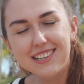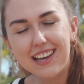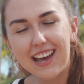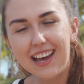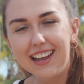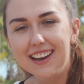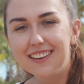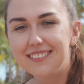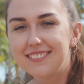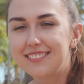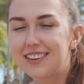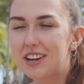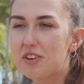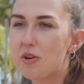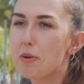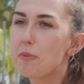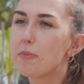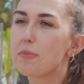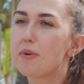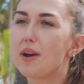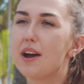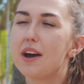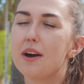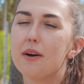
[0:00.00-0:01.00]
and I'm very
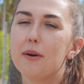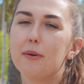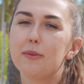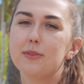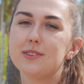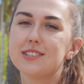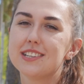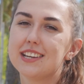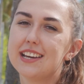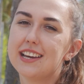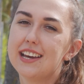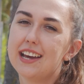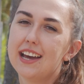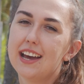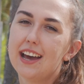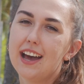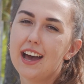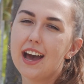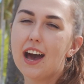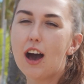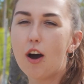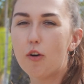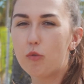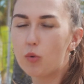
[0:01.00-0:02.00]
proud
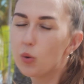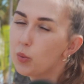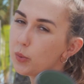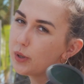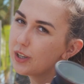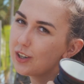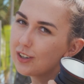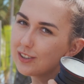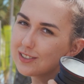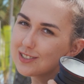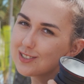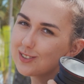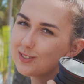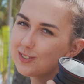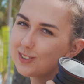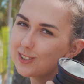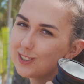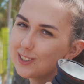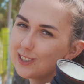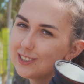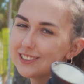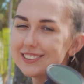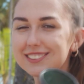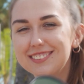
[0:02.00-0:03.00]
of what we got so
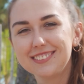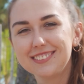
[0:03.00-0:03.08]
far.